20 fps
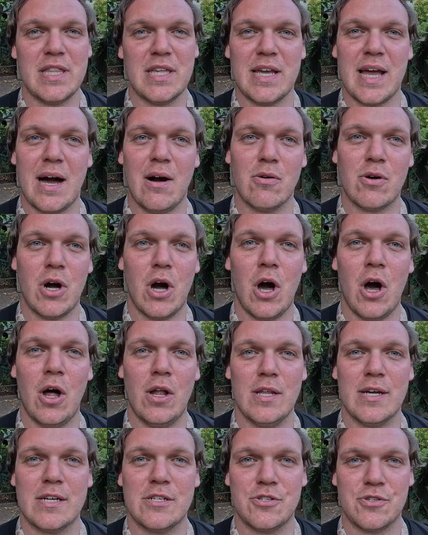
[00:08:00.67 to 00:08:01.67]
the
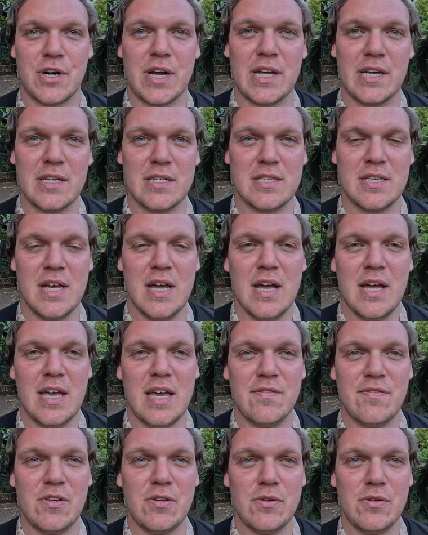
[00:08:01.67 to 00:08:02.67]
alcoholic drinks,
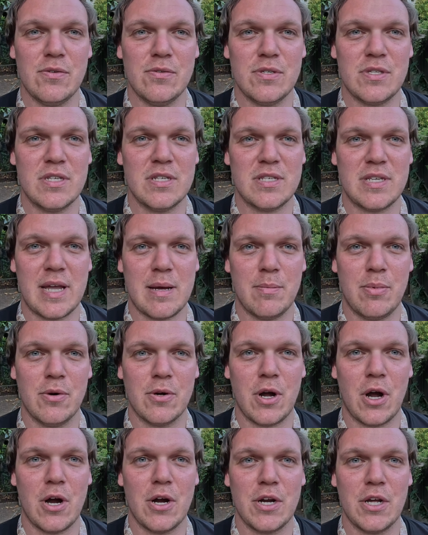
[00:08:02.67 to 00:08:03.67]
if you use the sample
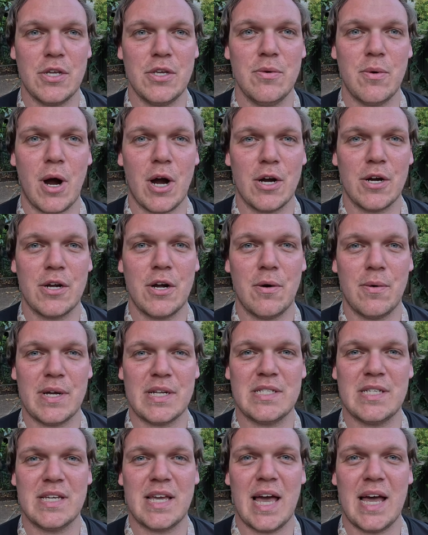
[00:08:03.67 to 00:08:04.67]
card, you are
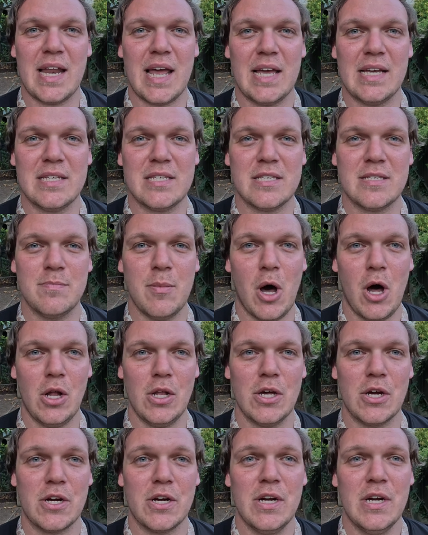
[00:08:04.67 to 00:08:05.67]
going to get a
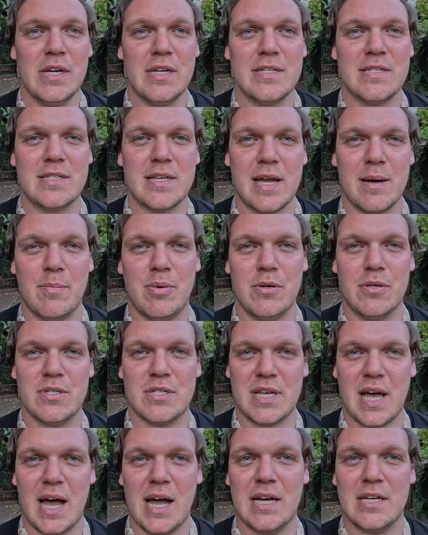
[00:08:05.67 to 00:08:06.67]
smaller sample
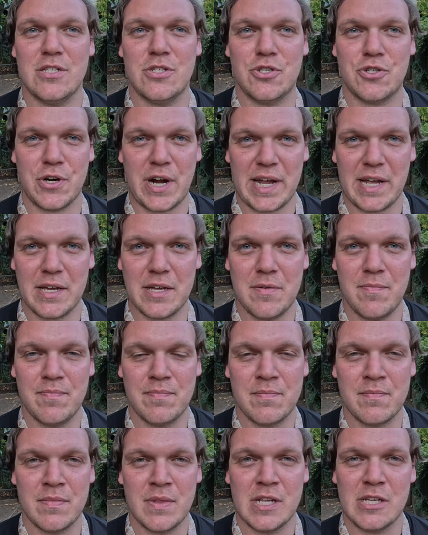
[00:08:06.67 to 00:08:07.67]
size drink.
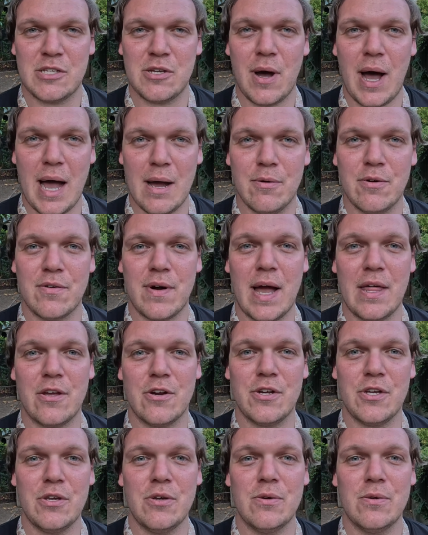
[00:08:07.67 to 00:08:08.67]
So I would
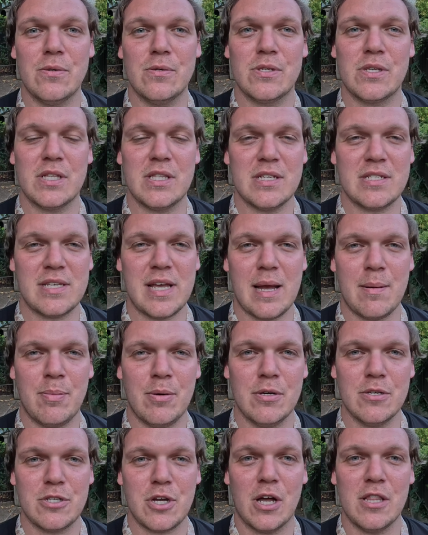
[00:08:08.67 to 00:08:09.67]
rather use the
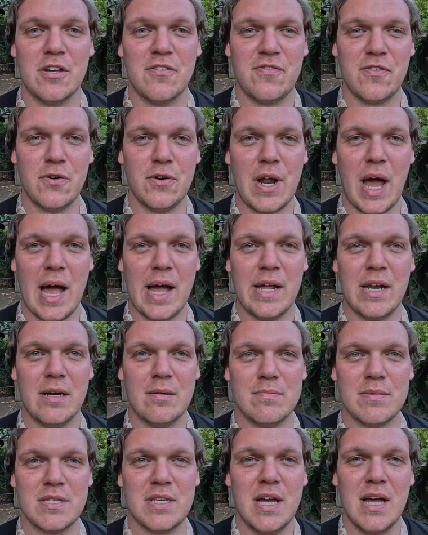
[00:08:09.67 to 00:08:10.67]
samples on the food
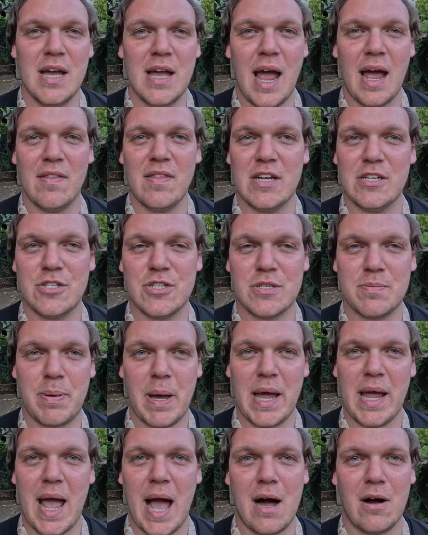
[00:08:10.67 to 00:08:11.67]
items and then just
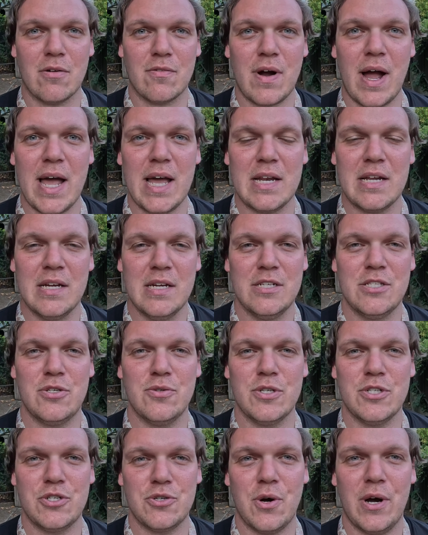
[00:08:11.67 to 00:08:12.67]
pay outright
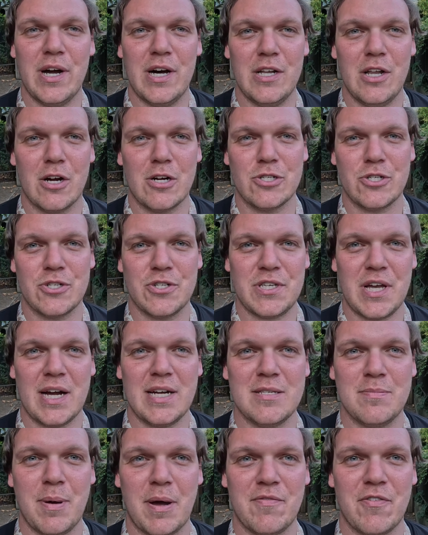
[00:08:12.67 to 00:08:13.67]
to enjoy a larger
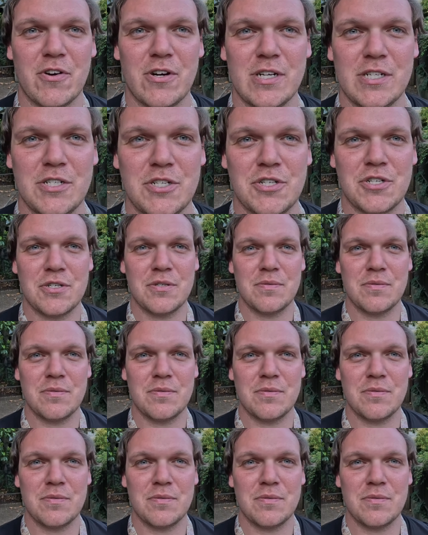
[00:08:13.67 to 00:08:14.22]
size beverage.